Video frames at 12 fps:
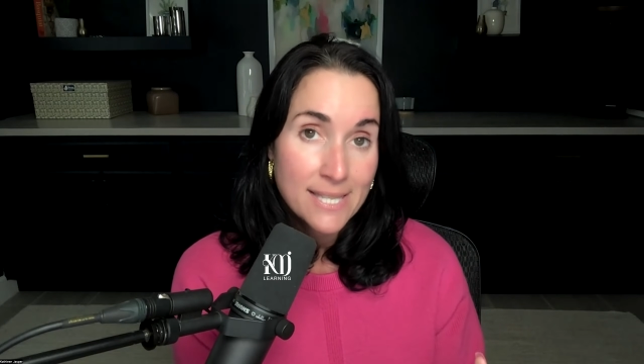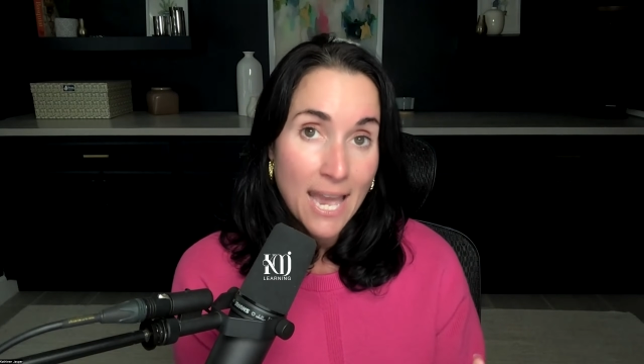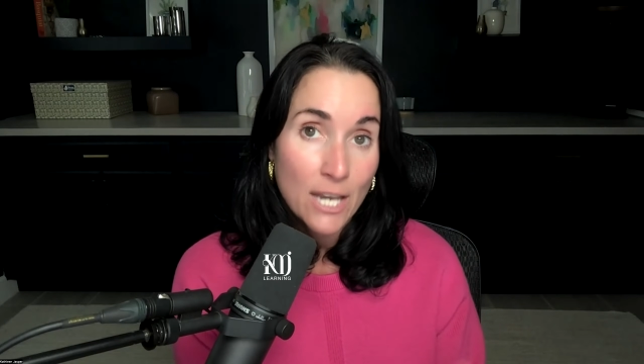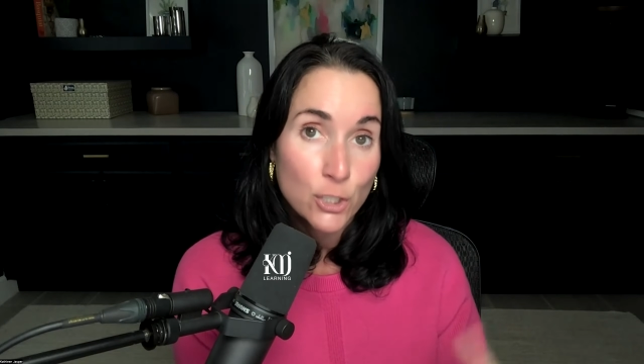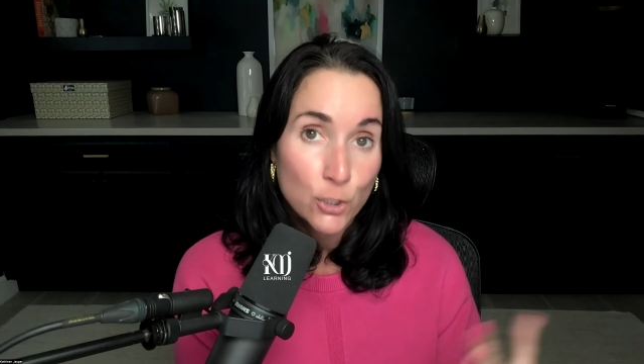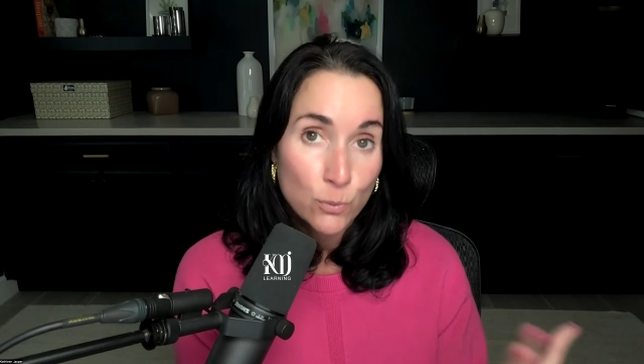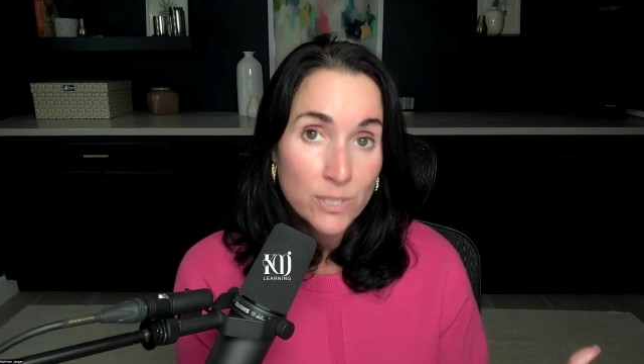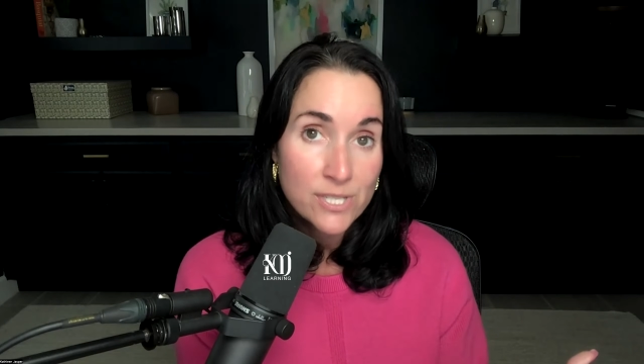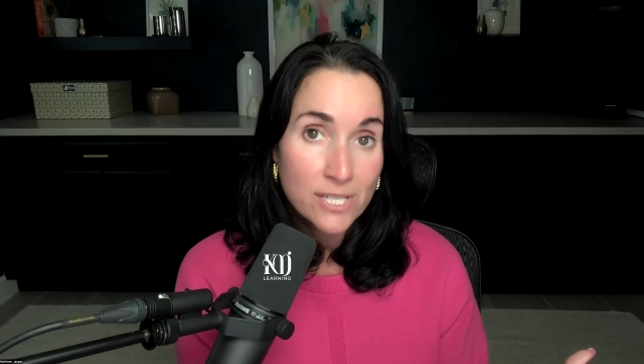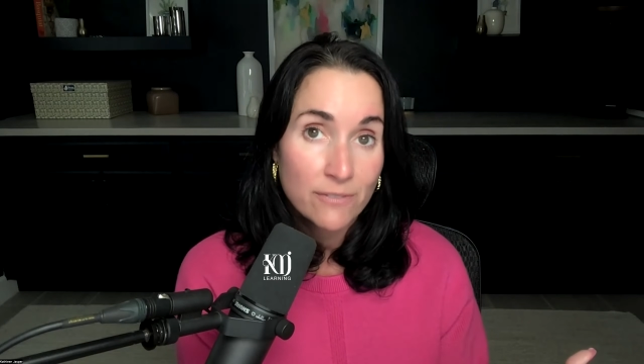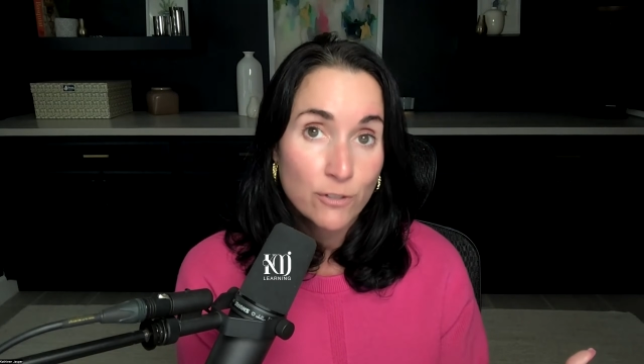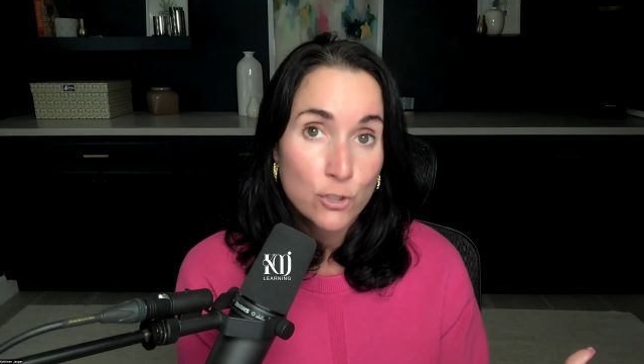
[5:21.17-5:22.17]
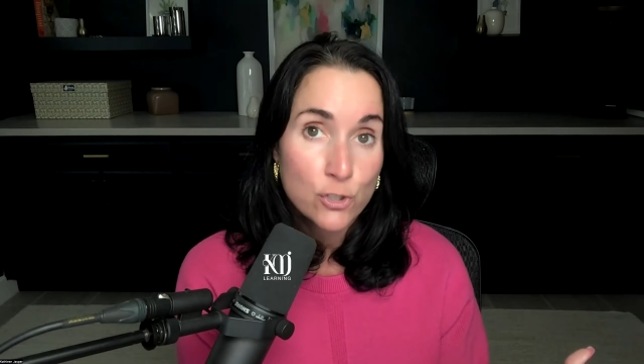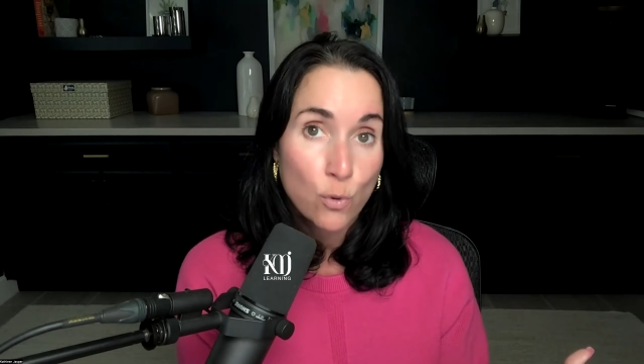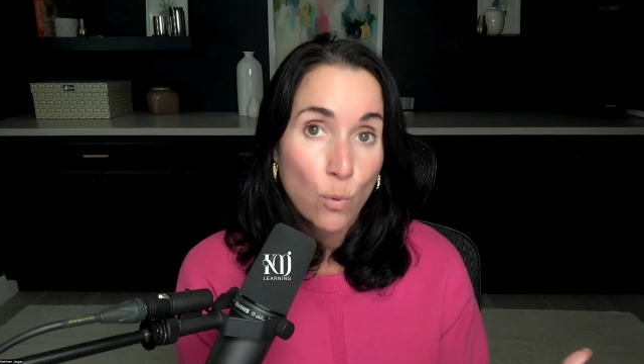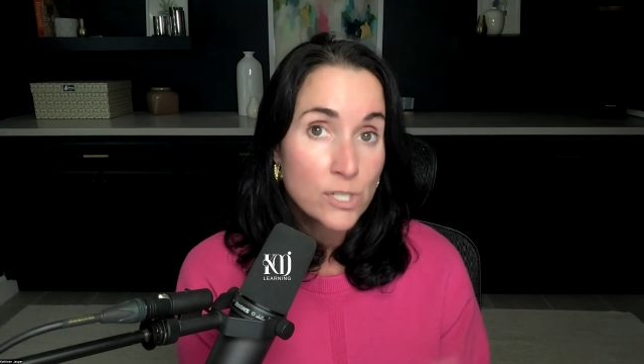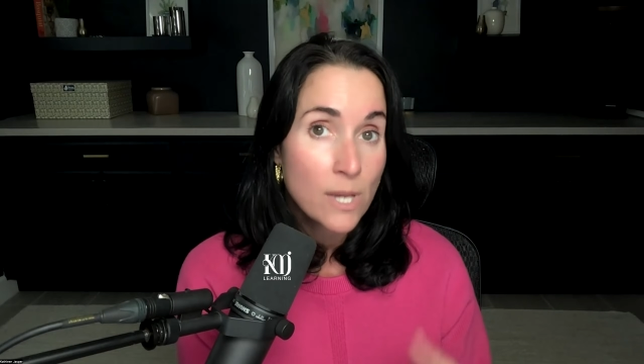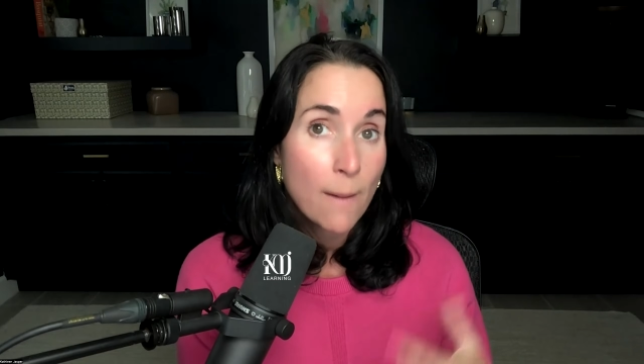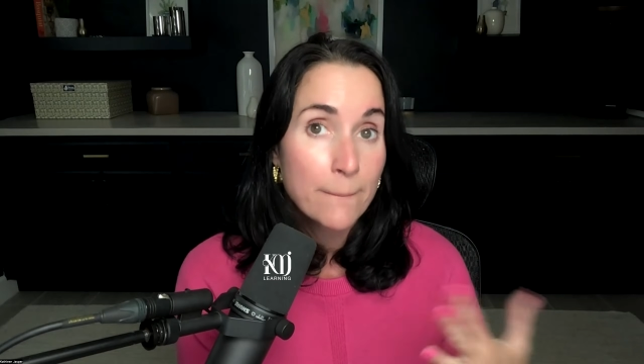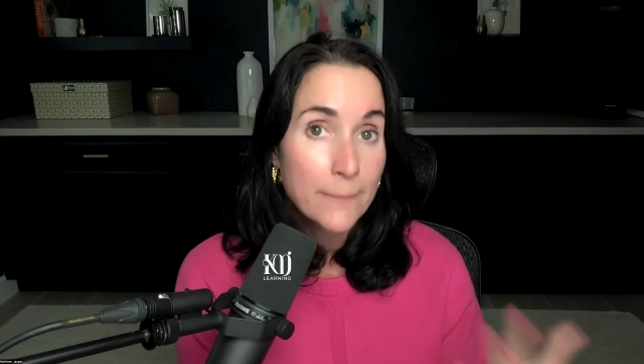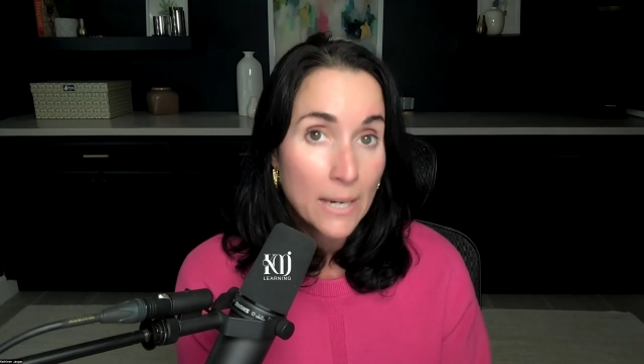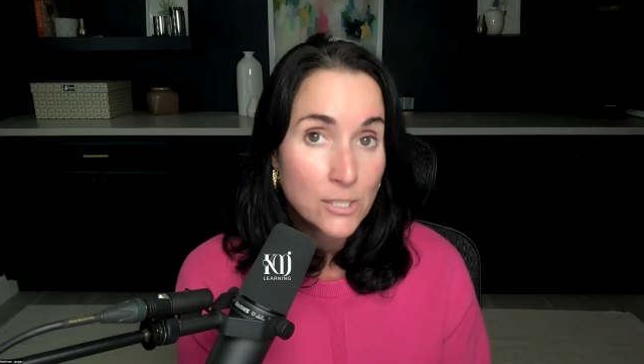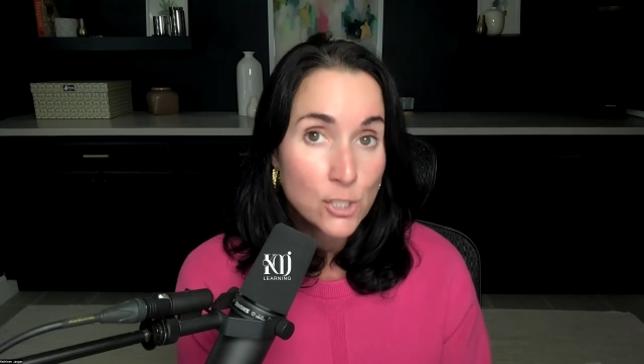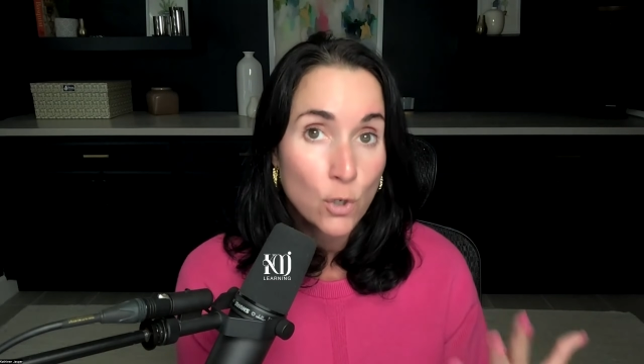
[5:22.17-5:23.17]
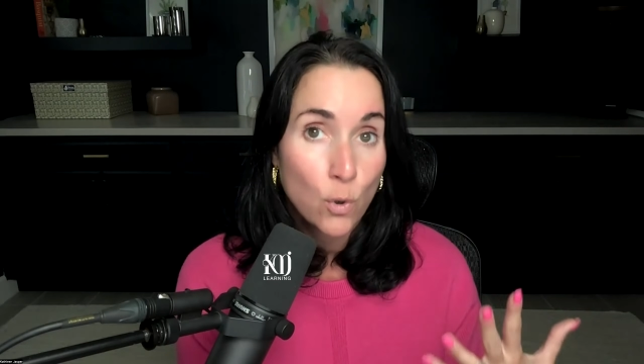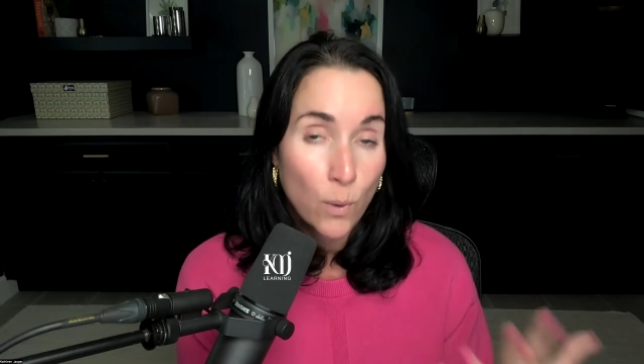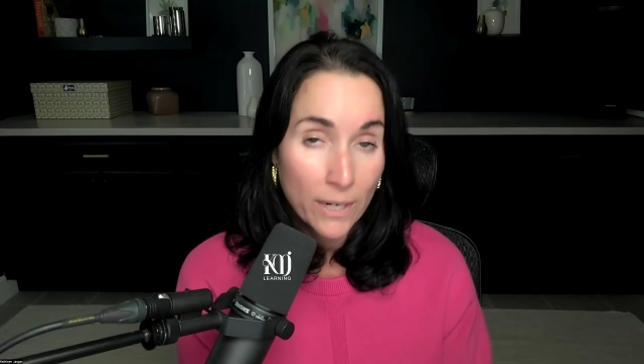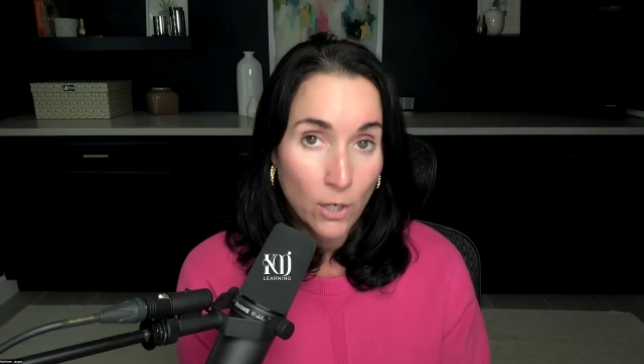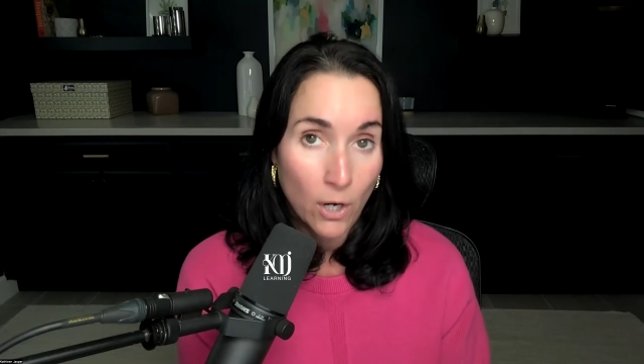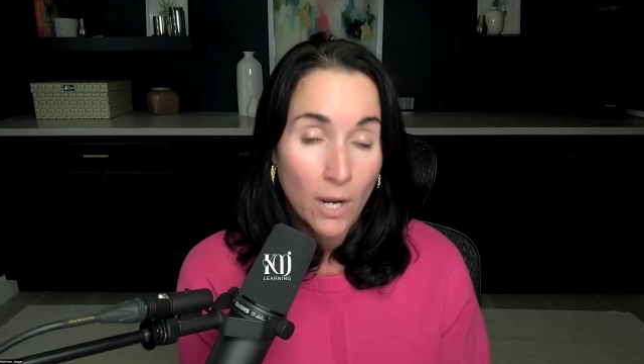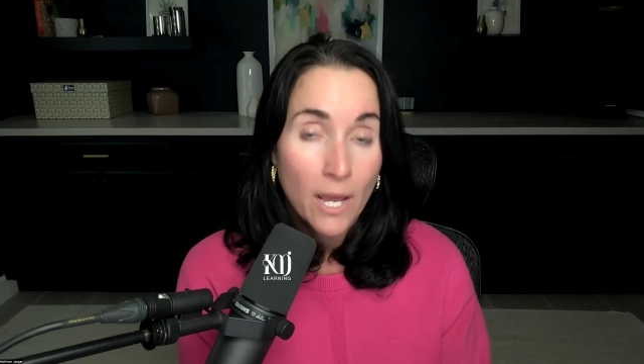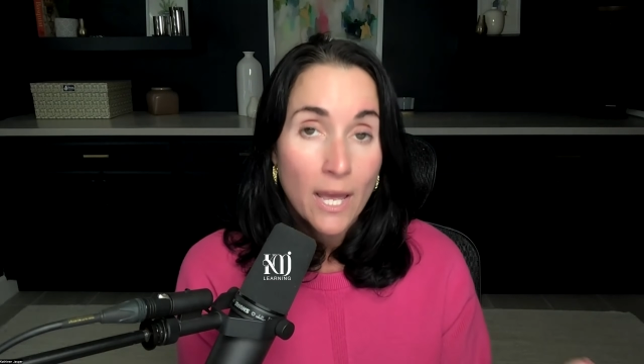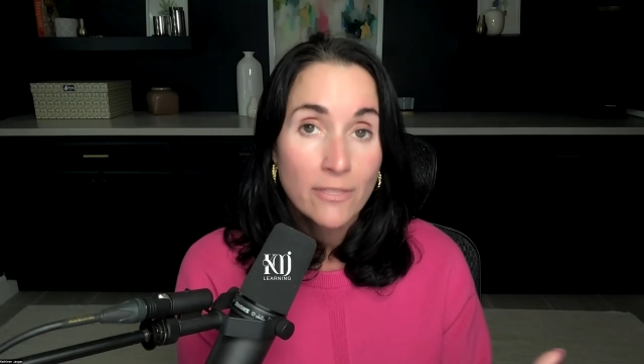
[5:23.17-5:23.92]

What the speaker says: that you receive your scores much quicker